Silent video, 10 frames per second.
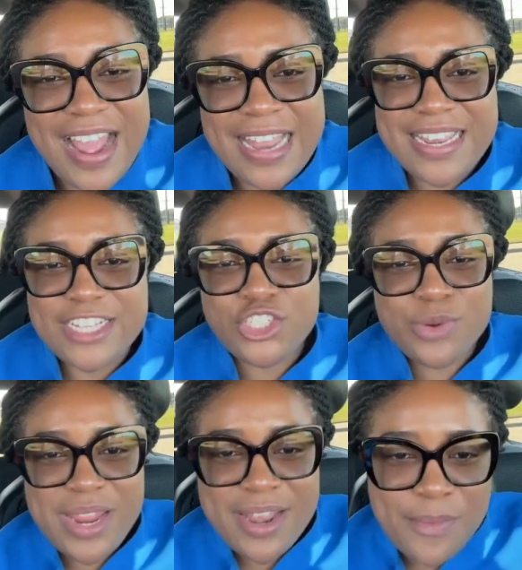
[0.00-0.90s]
And did
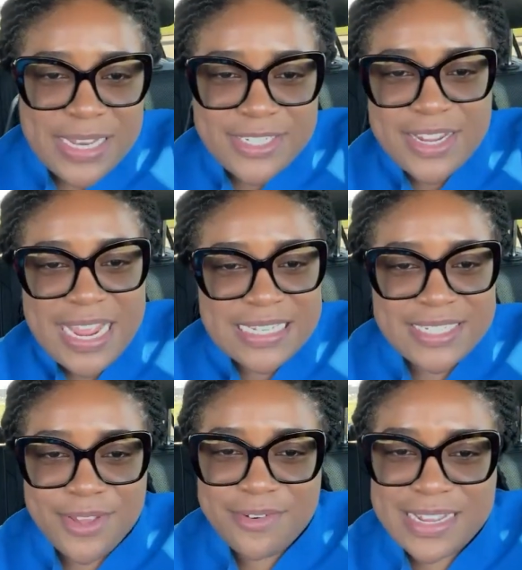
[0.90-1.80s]
Trina went to
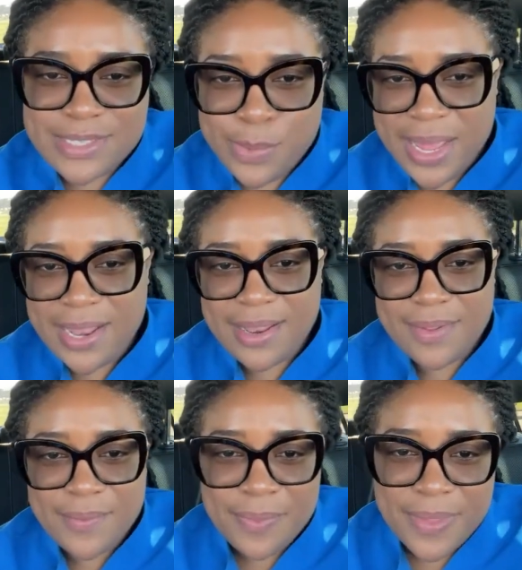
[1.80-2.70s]
NCU as well?